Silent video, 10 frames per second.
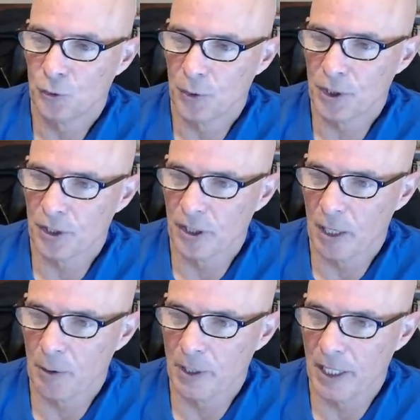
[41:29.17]
richard
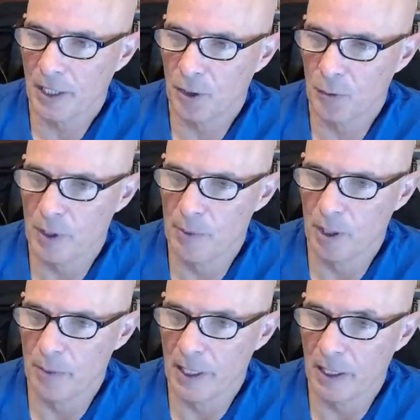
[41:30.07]
i would like to
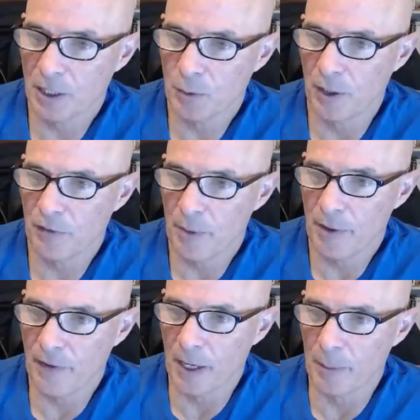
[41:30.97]
rebuild my ls1 for my
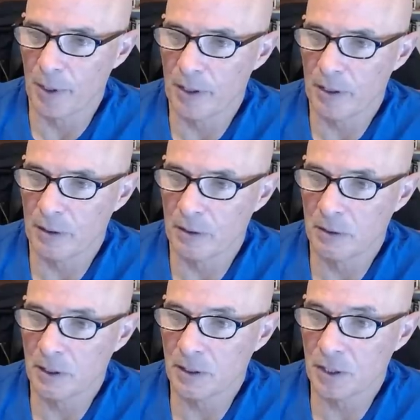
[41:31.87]
firebird
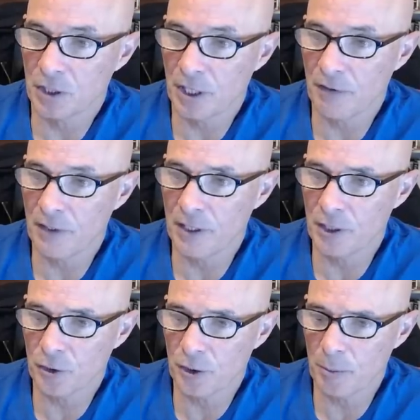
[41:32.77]
is a chevy
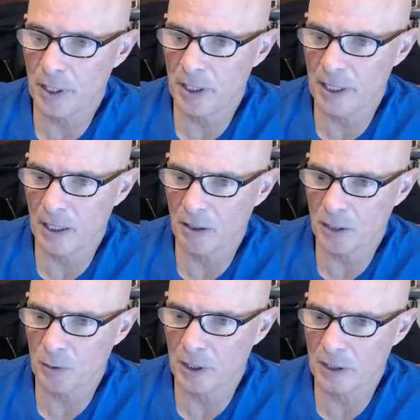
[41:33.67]
distributed
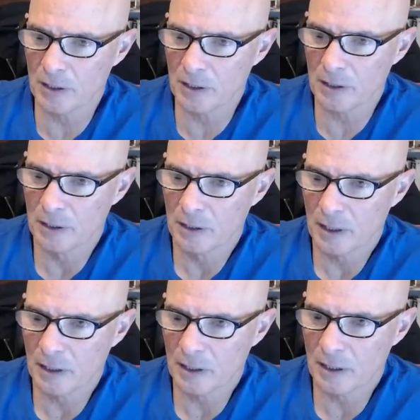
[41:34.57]
ls1
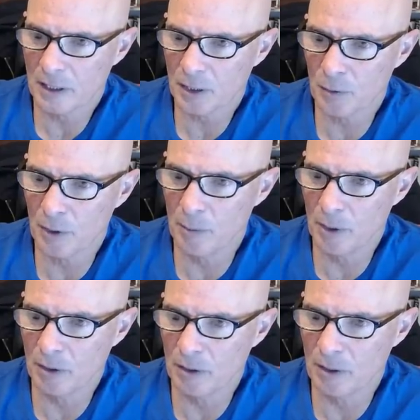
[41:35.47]
ls6
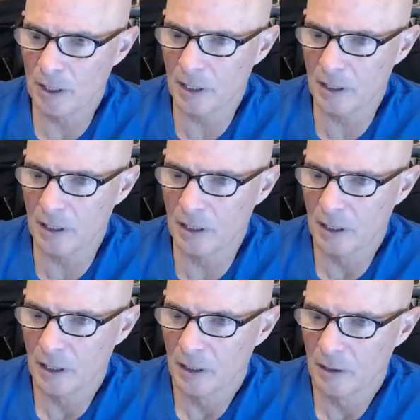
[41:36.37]
rebuild kit
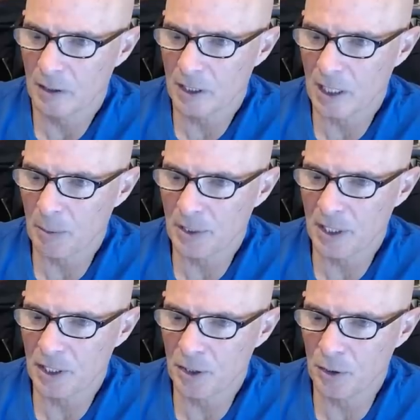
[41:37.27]
those sloppy
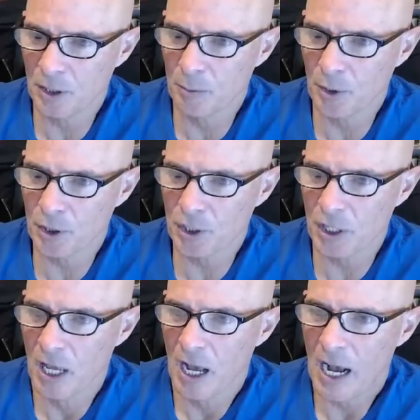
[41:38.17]
seats too a good
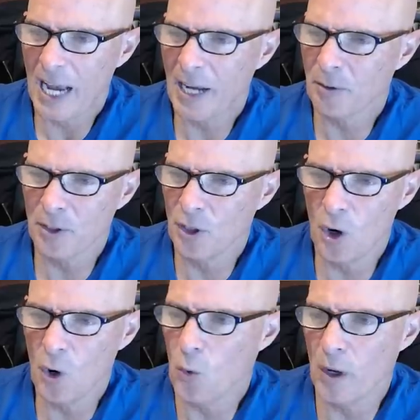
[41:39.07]
purchase i don't
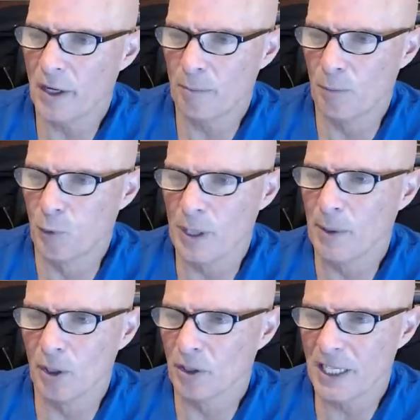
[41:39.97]
know what
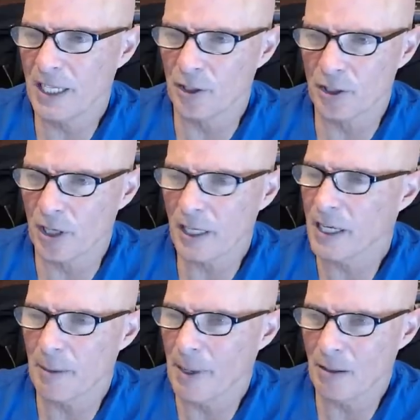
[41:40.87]
rebuild kit you're
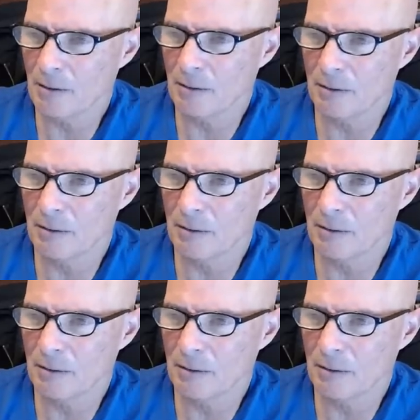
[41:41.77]
talking about